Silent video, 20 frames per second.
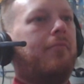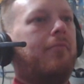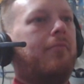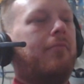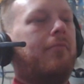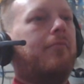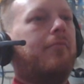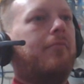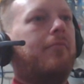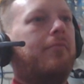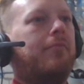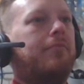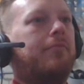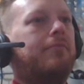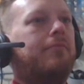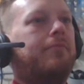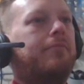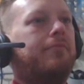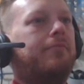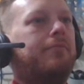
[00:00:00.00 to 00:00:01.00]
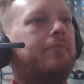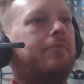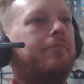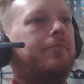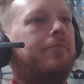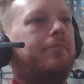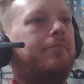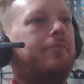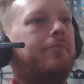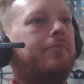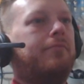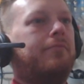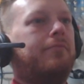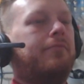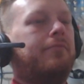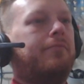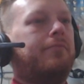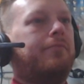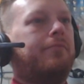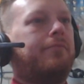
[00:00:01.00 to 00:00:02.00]

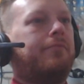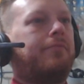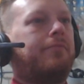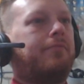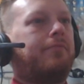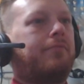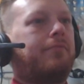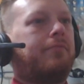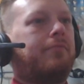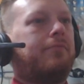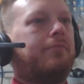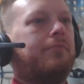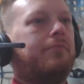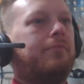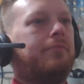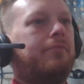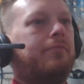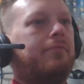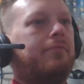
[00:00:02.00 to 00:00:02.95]
[no speech]